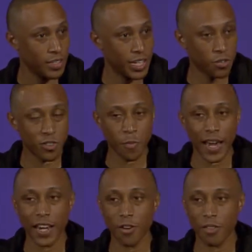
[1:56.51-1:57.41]
Tell
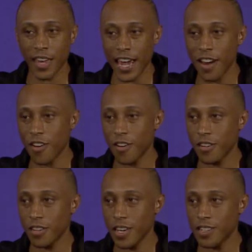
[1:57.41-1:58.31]
somebody you're there
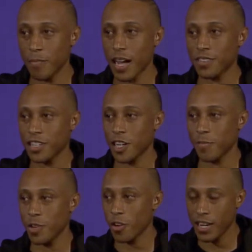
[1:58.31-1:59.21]
is about to come,
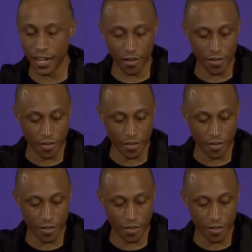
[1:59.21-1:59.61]
you're here.